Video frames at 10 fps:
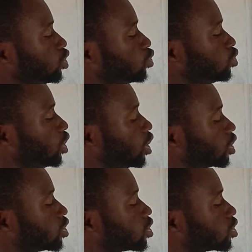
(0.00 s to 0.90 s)
du
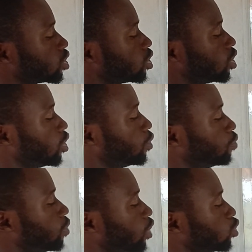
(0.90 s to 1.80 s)
dx
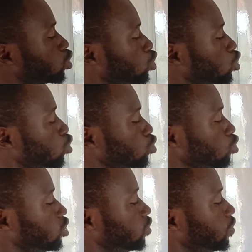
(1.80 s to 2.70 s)
minus
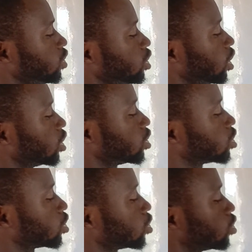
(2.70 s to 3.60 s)
u dv
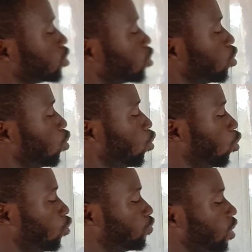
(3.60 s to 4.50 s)
dx
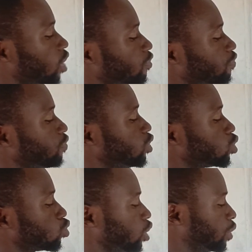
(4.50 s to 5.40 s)
over v
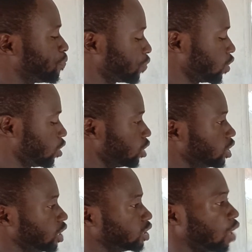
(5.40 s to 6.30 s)
square.
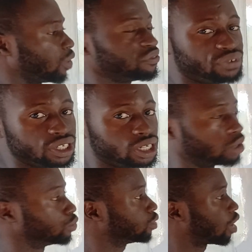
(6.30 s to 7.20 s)
Then our v
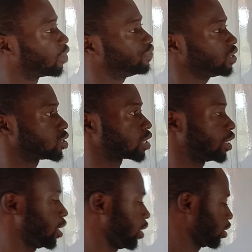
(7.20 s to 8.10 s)
now, our v is
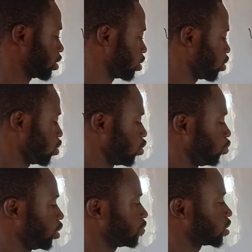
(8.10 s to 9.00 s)
sine x.
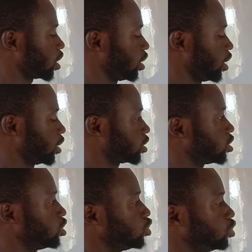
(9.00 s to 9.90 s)
We have sine
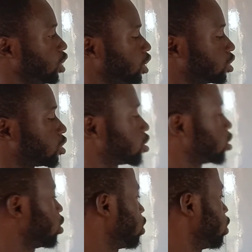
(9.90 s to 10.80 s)
x, du
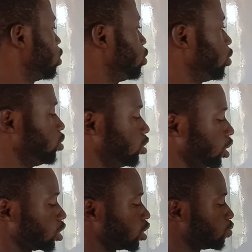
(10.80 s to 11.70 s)
dx. The du
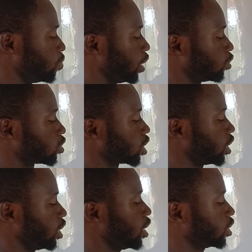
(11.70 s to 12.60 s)
dx is minus
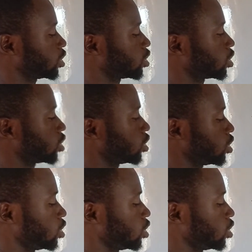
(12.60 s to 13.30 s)
sine x.